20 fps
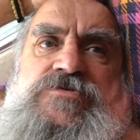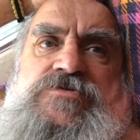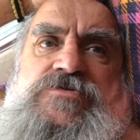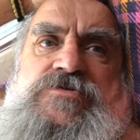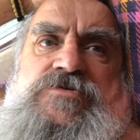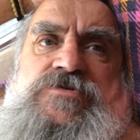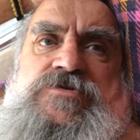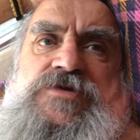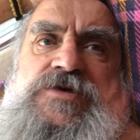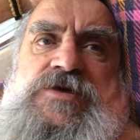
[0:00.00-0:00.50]

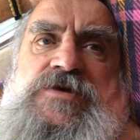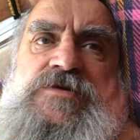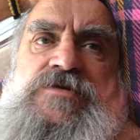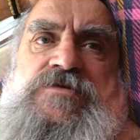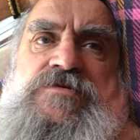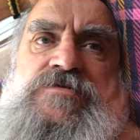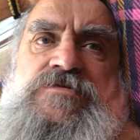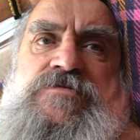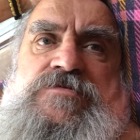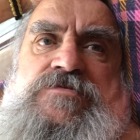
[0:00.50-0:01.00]
And
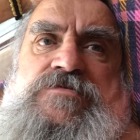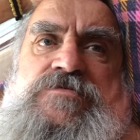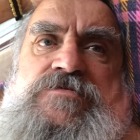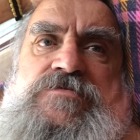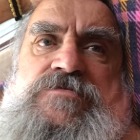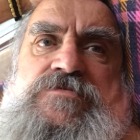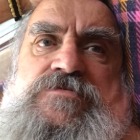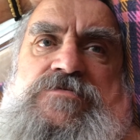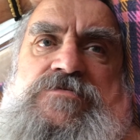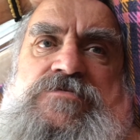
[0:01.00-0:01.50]
then
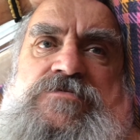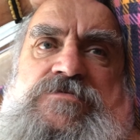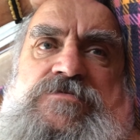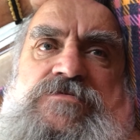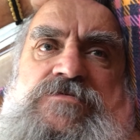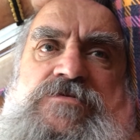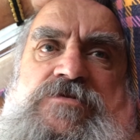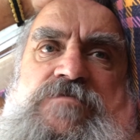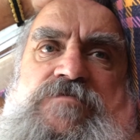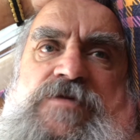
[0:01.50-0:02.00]

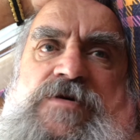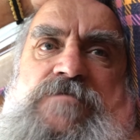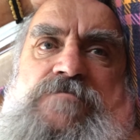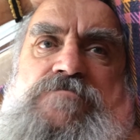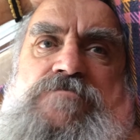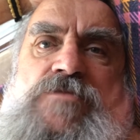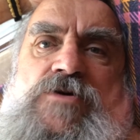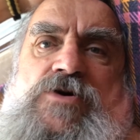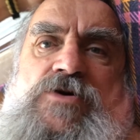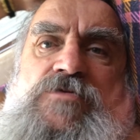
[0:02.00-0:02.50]
about a
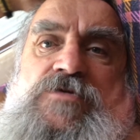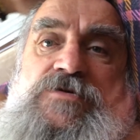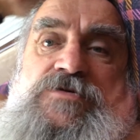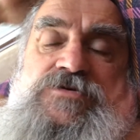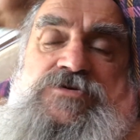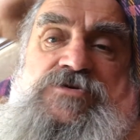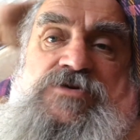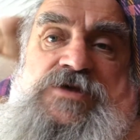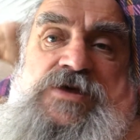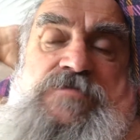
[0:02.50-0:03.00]
mile
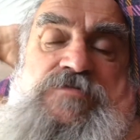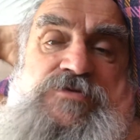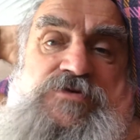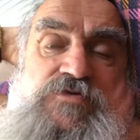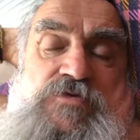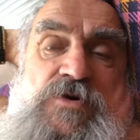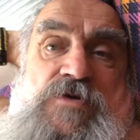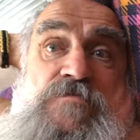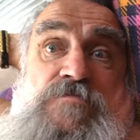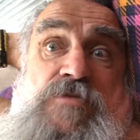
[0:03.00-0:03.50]
outside Aberdeen,
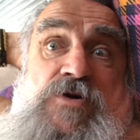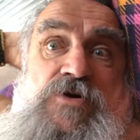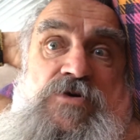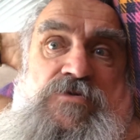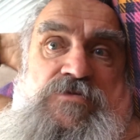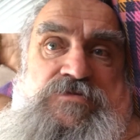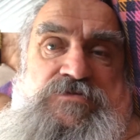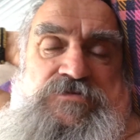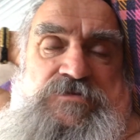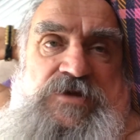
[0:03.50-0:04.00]
well, a
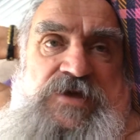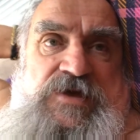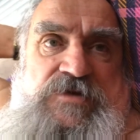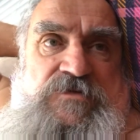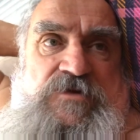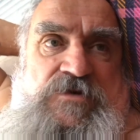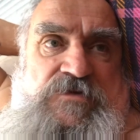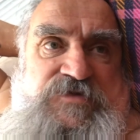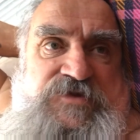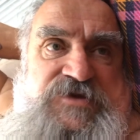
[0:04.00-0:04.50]
mile
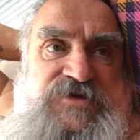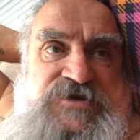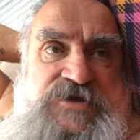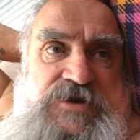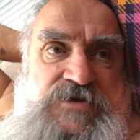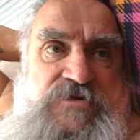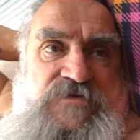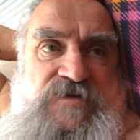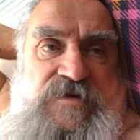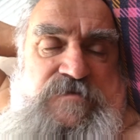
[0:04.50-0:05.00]
off the
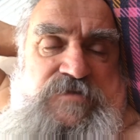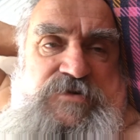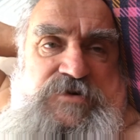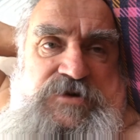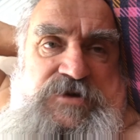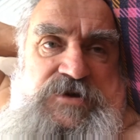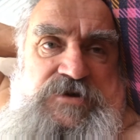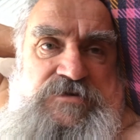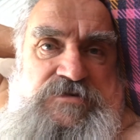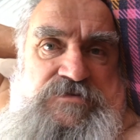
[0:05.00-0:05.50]
centre of
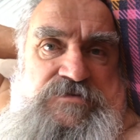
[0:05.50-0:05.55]
Aberdeen.